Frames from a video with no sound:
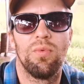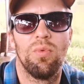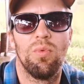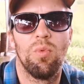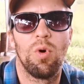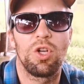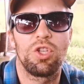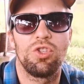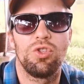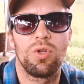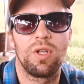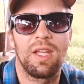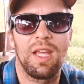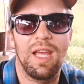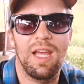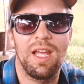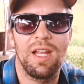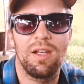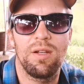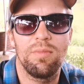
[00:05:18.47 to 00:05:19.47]
what you
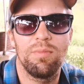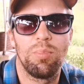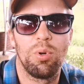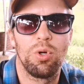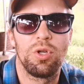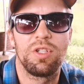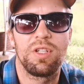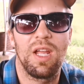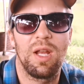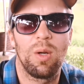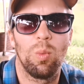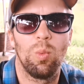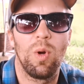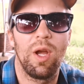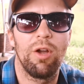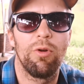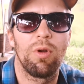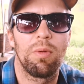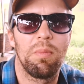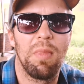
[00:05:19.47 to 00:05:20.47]
can put and
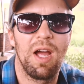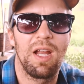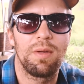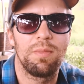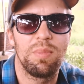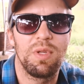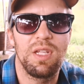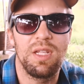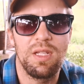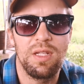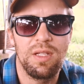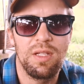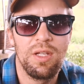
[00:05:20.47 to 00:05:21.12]
where it might be.